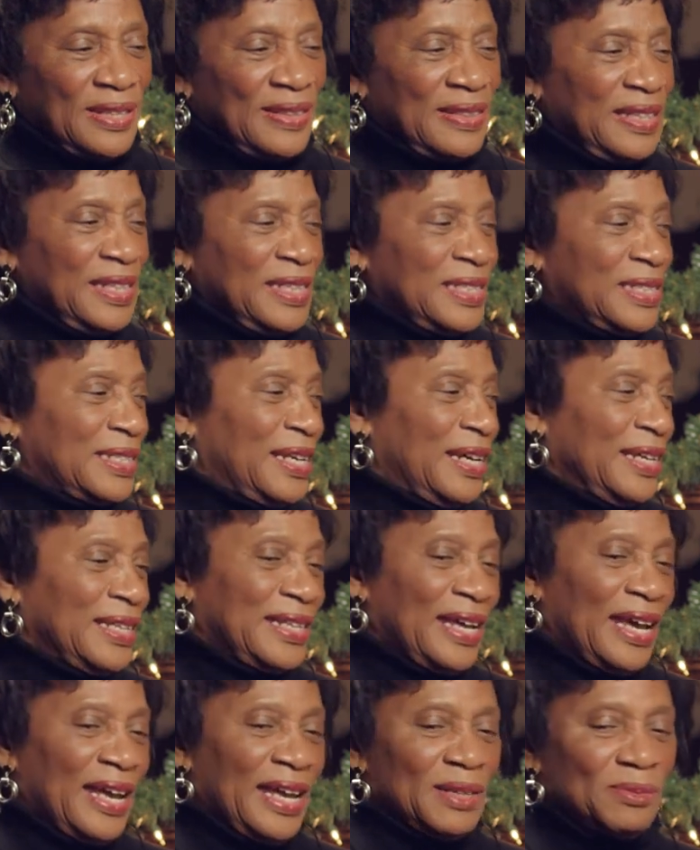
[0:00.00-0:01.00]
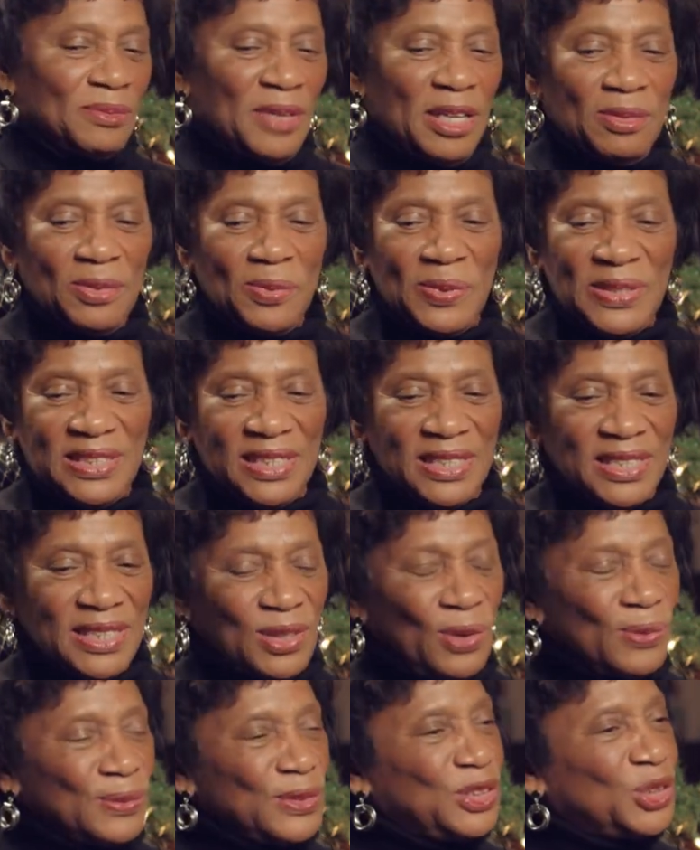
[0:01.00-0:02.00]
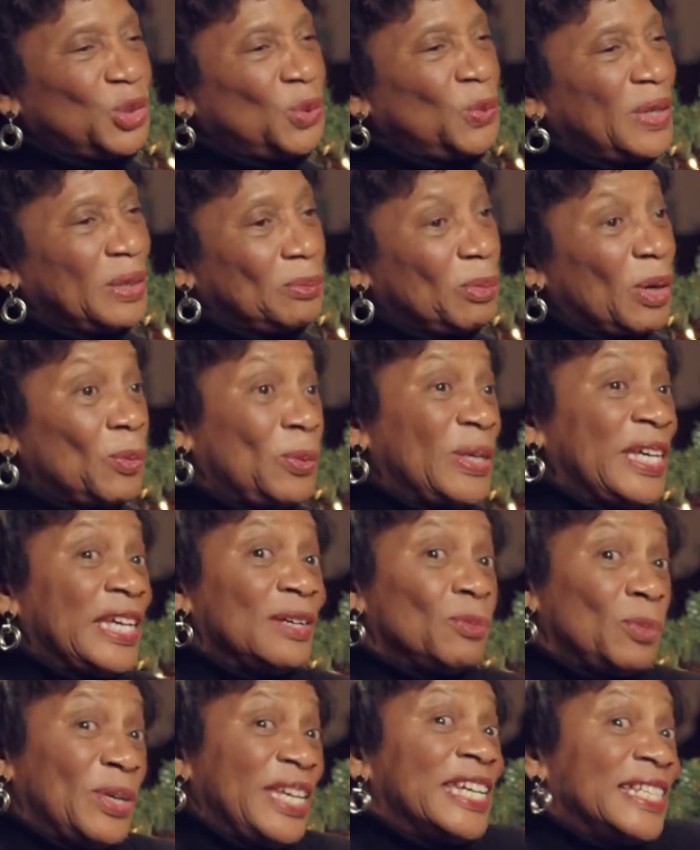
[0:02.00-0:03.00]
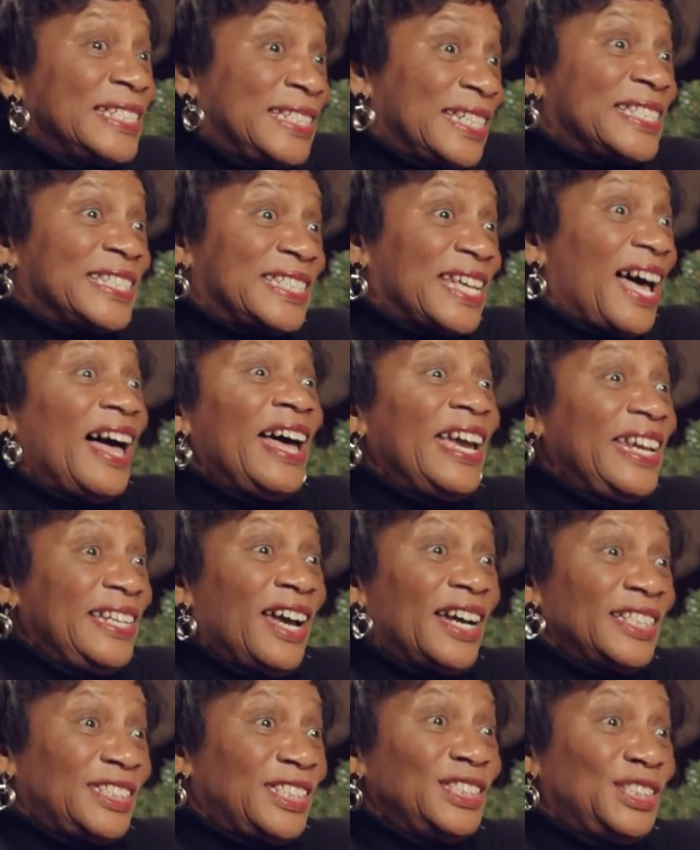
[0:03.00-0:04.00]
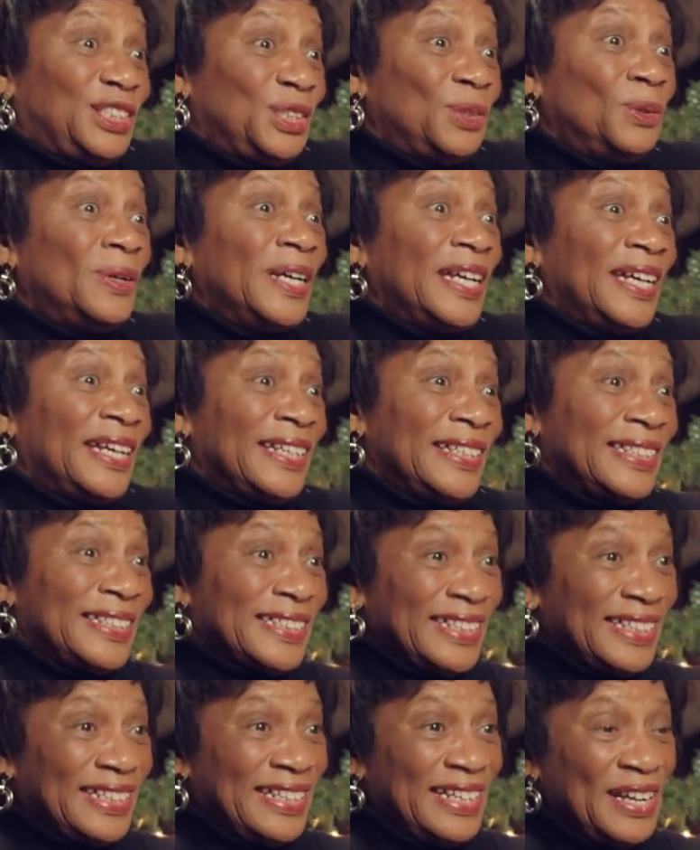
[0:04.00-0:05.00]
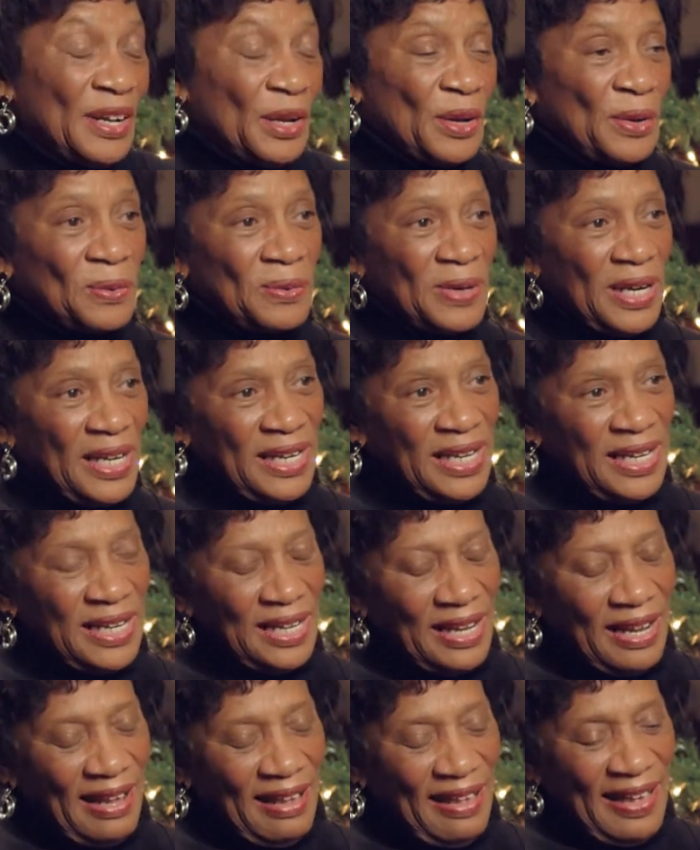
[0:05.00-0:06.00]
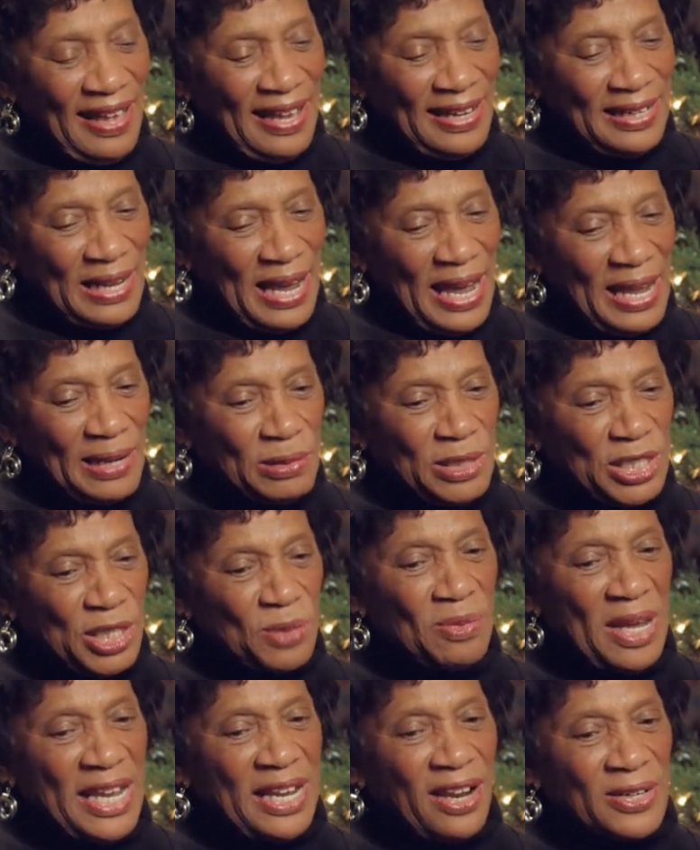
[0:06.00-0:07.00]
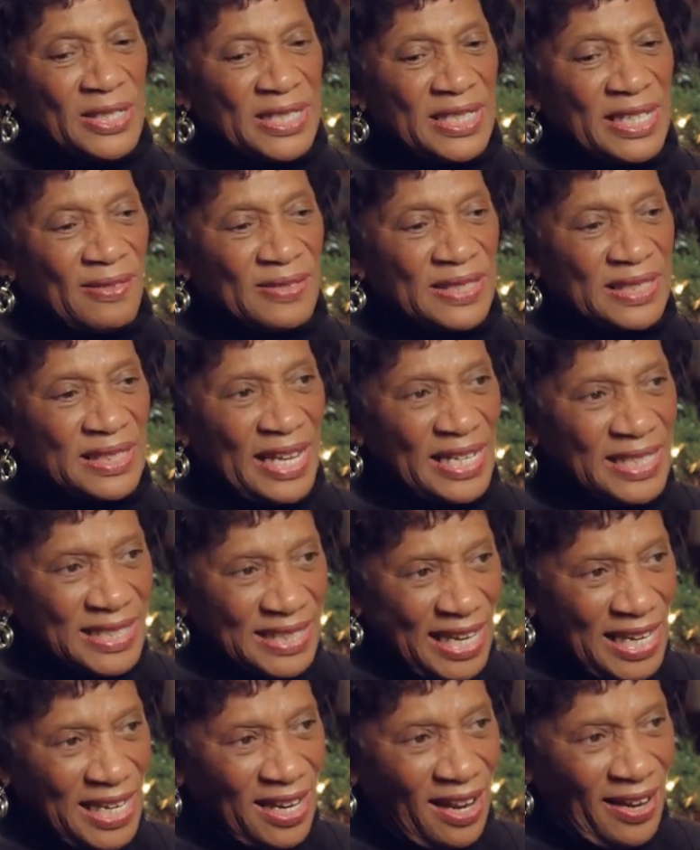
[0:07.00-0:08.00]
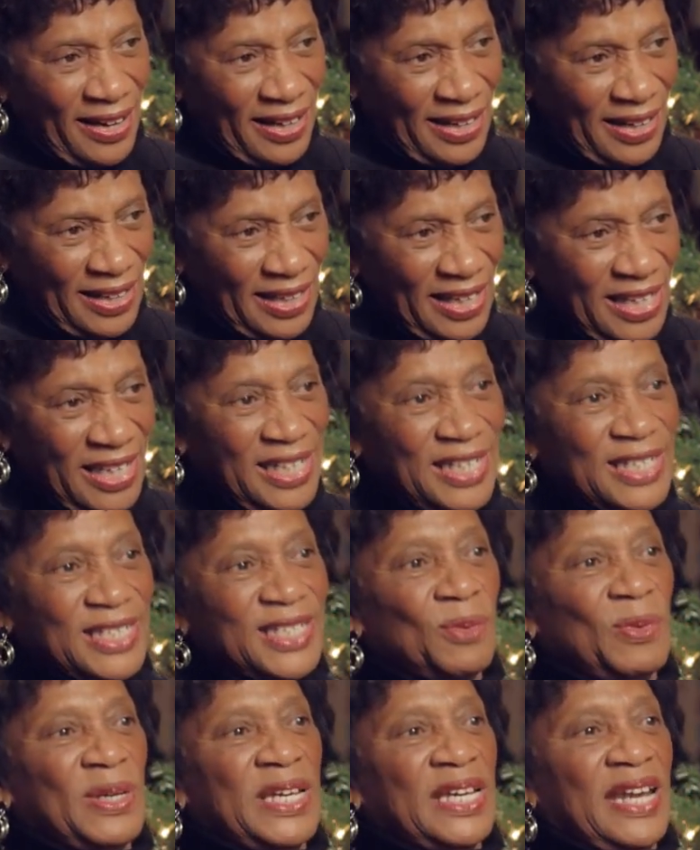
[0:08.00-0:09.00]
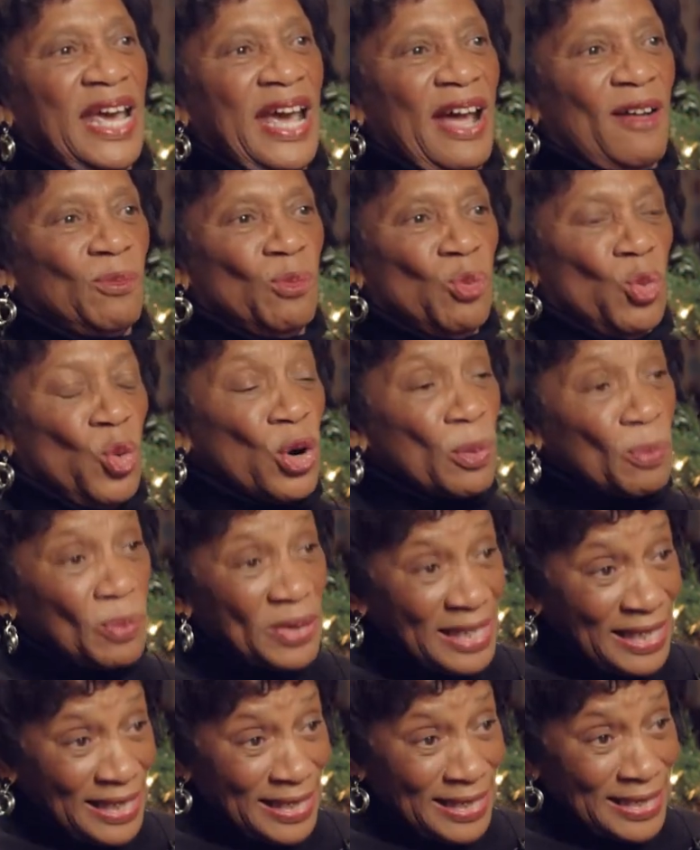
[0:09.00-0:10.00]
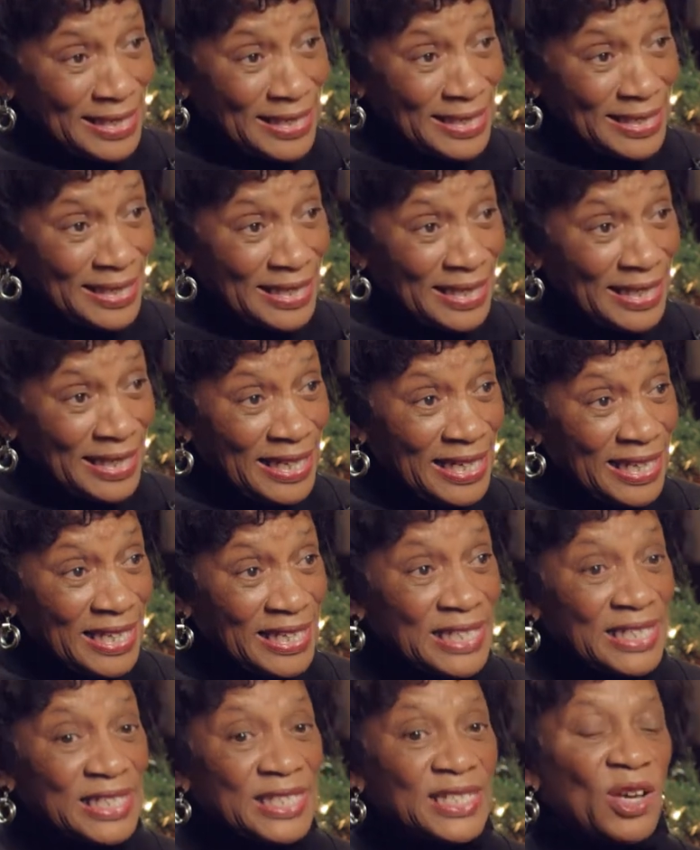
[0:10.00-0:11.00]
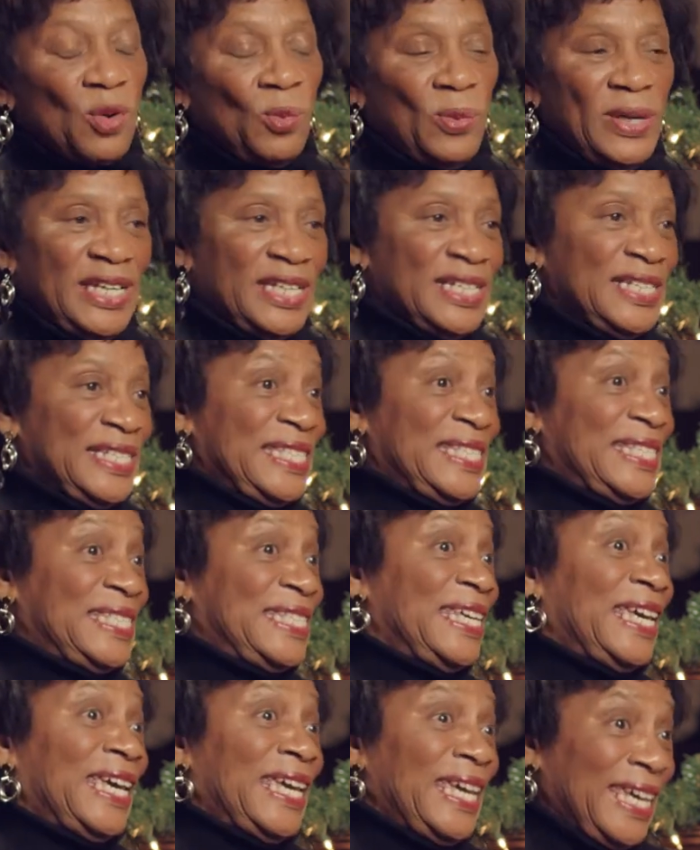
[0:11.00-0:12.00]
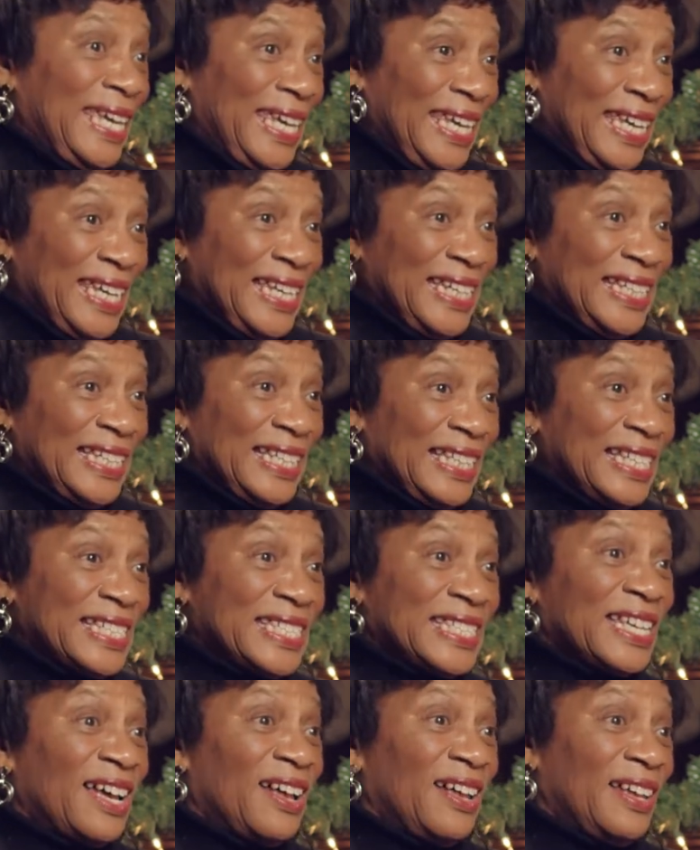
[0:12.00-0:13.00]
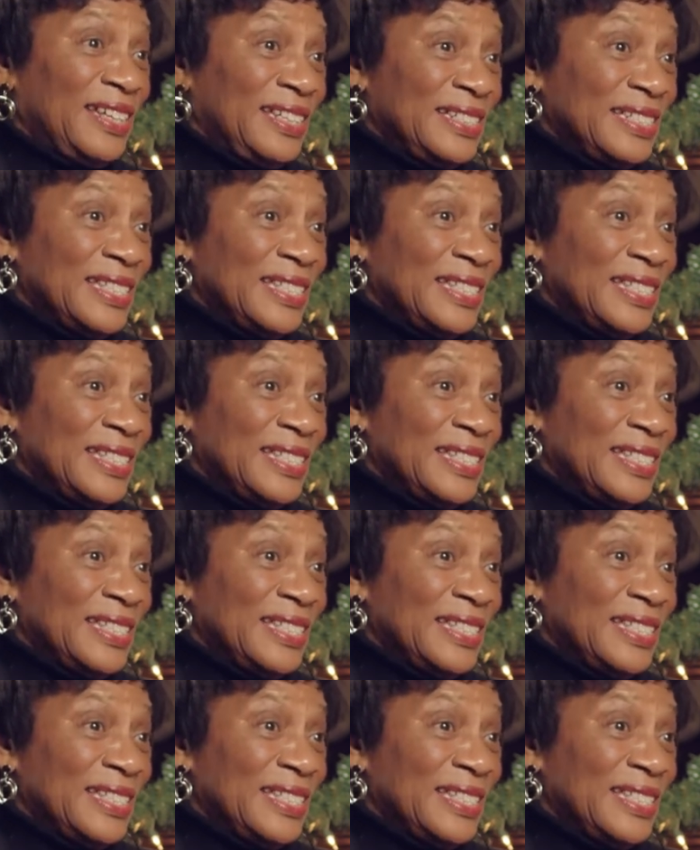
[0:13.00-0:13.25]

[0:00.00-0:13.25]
and things like that, maybe we just don't do it. But we can decide not to do it, right? And to make ourselves less chaotic so we can have more peace, so we can see the signs.